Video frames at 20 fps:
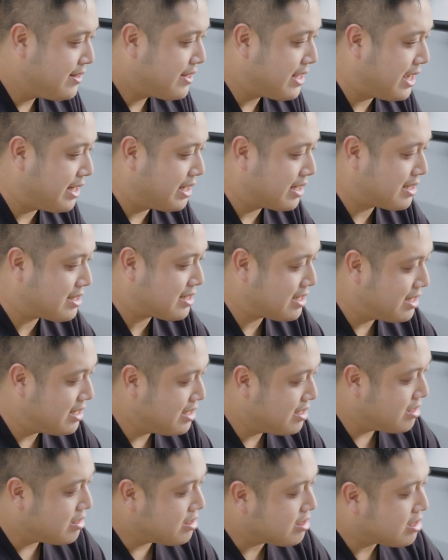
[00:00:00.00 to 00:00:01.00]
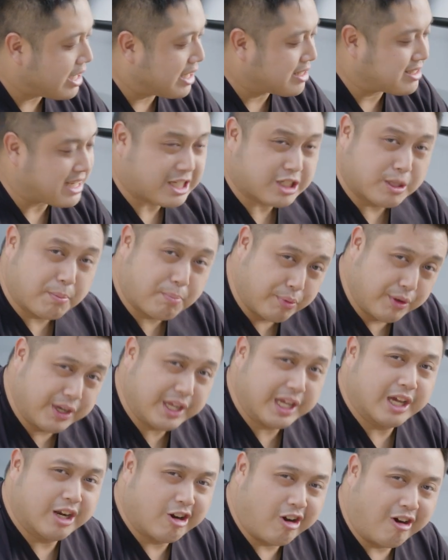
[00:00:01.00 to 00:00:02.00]
and it's actually
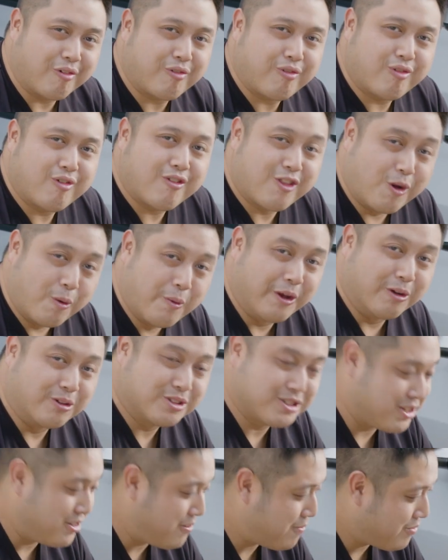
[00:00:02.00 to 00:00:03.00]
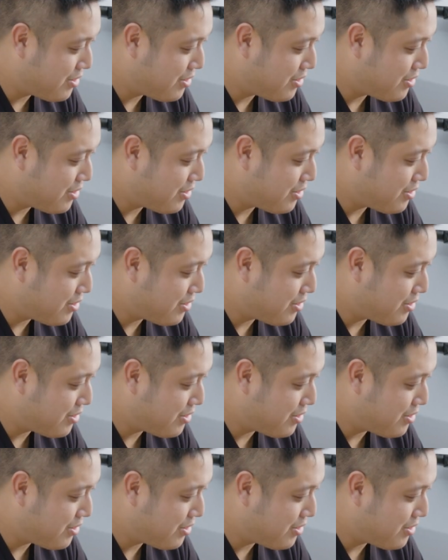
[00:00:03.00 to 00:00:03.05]
bringing it off the wheels.